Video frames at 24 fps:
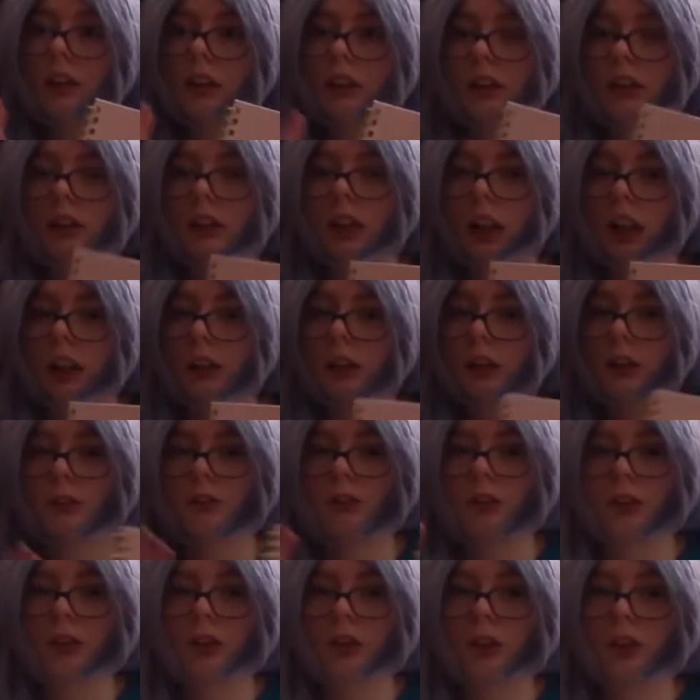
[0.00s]
science
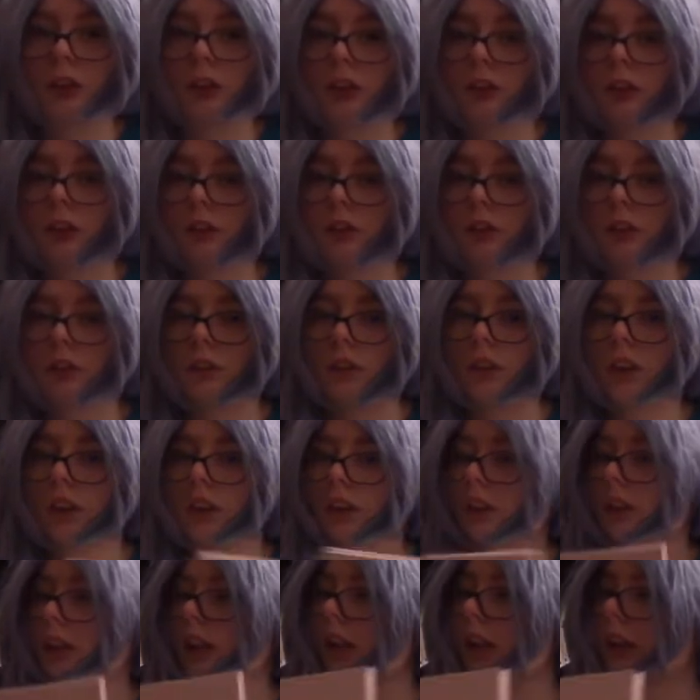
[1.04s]
fiction,
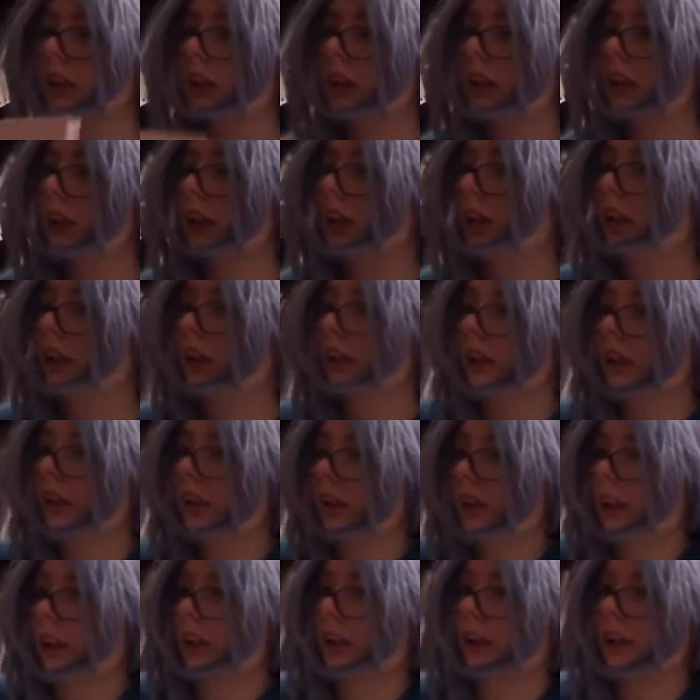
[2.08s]
thriller kind of thing, and
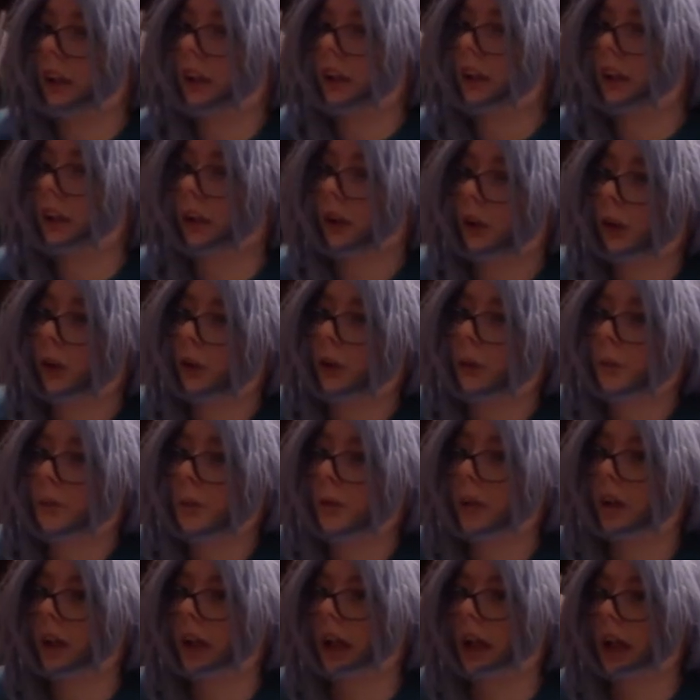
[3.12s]
then another
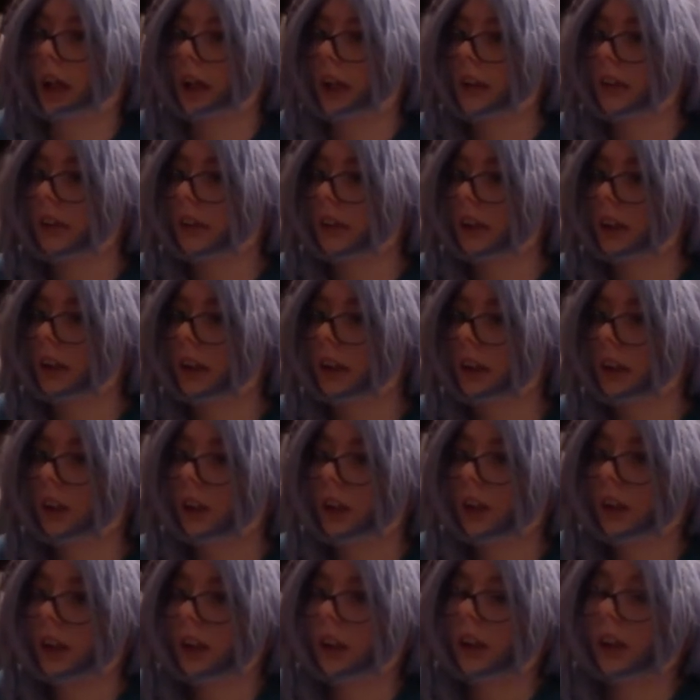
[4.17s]
notebook has a
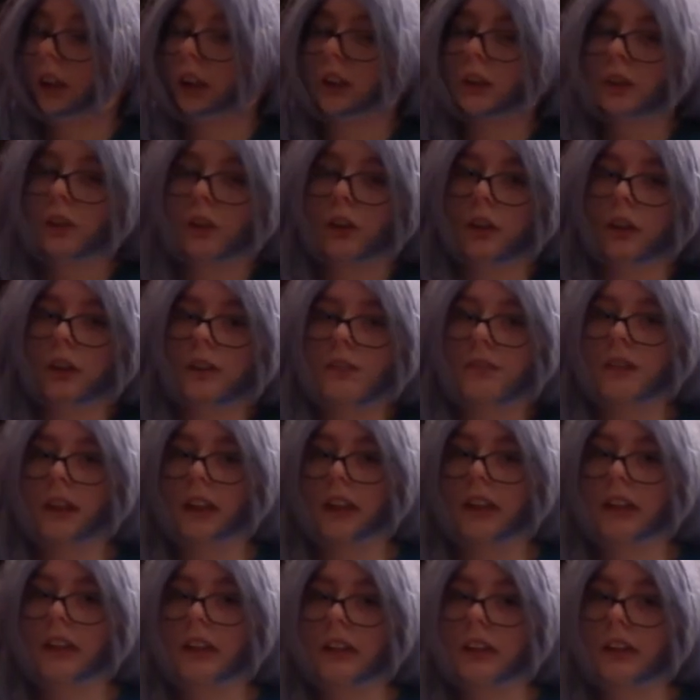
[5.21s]
dark
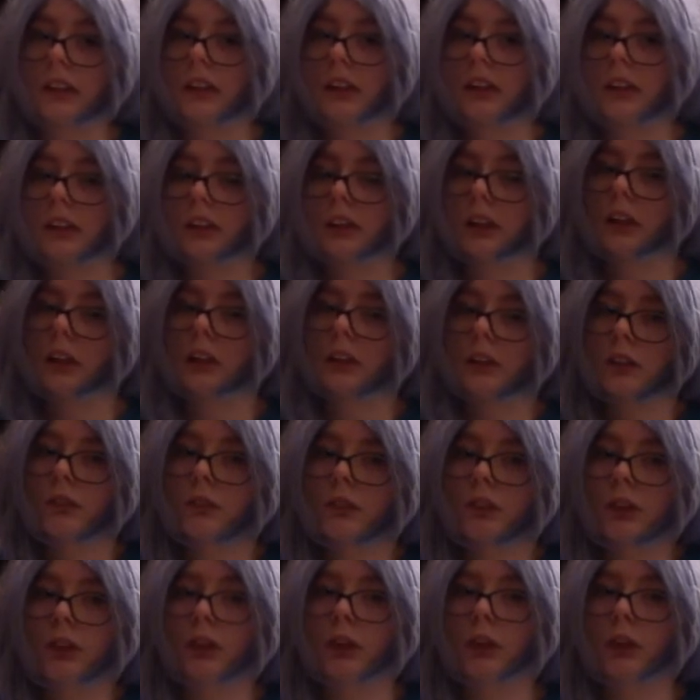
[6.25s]
fantasy, science
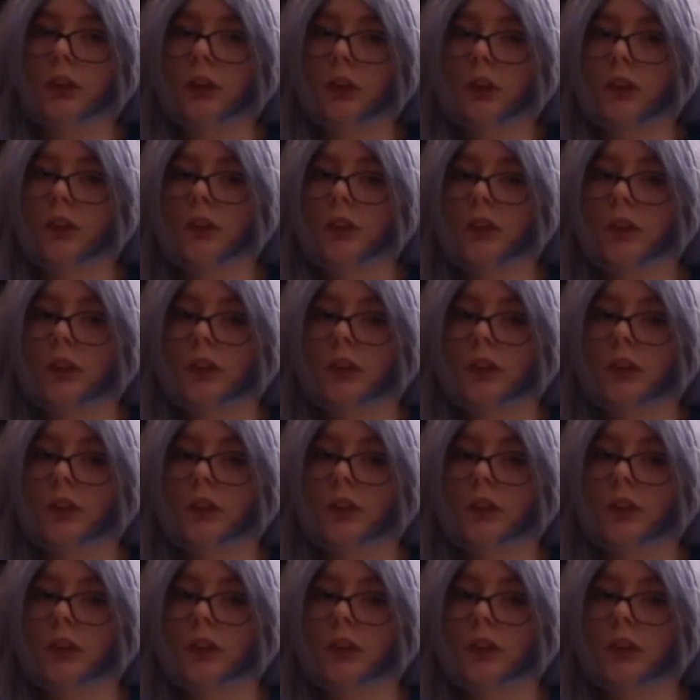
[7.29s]
fiction